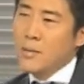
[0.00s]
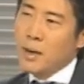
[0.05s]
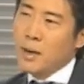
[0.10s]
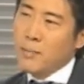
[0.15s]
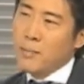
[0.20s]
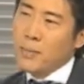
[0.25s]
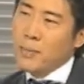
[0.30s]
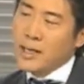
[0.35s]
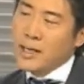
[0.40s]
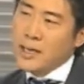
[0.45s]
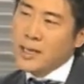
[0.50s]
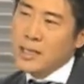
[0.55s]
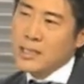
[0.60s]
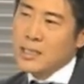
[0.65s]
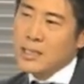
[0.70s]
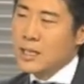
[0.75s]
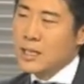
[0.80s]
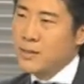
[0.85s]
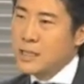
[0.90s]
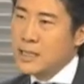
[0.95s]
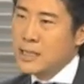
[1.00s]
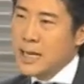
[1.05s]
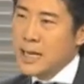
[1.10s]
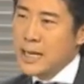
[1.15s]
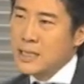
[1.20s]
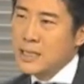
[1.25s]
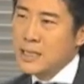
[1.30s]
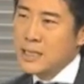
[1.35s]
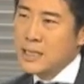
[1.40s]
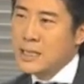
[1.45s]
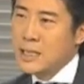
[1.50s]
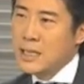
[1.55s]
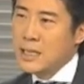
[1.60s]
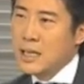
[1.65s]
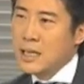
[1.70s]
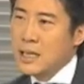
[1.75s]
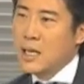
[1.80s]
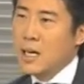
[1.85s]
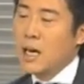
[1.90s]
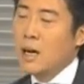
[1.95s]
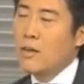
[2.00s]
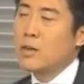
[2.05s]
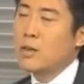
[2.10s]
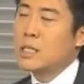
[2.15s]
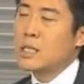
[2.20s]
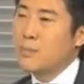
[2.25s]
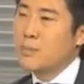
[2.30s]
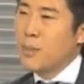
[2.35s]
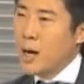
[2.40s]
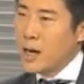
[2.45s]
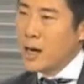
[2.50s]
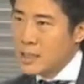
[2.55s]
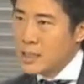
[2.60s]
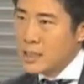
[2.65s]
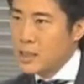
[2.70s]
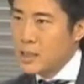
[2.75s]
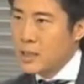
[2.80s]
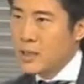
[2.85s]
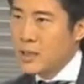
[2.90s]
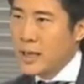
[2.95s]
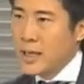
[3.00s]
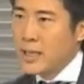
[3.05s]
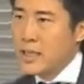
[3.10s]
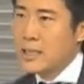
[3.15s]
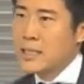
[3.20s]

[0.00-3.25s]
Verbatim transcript: but because of a sense of responsibility